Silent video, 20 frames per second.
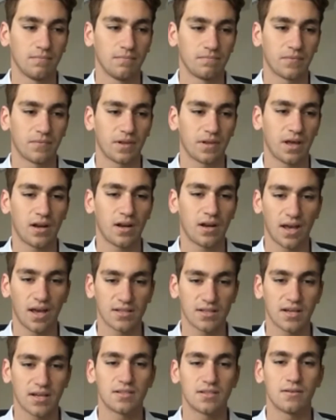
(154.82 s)
kind of as
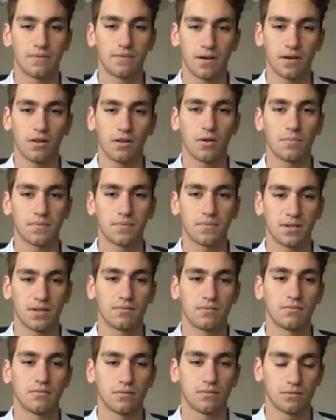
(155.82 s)
I developed
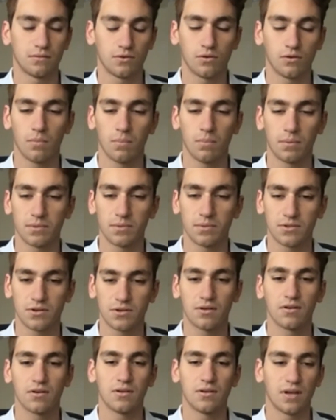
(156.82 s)
and grew up and
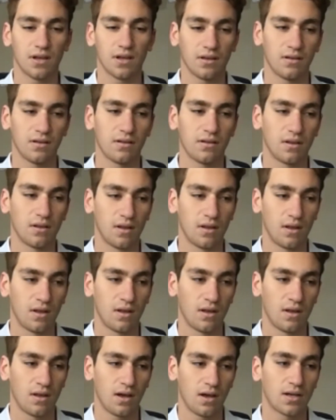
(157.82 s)
matured, I
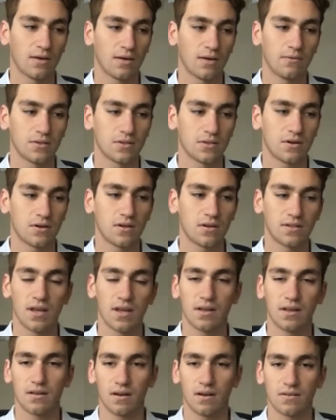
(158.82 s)
definitely started
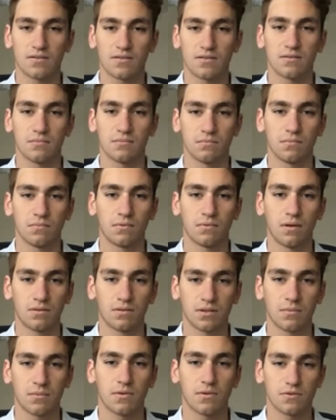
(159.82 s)
taking on some
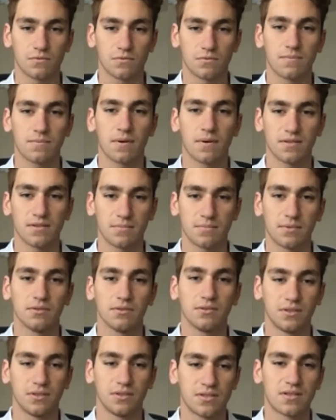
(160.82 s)
of those
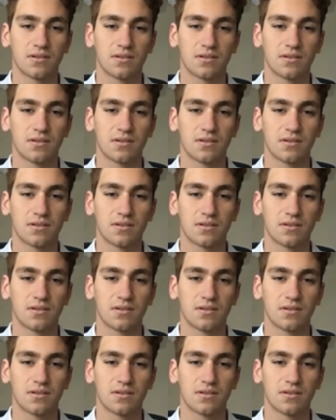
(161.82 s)
responsibilities.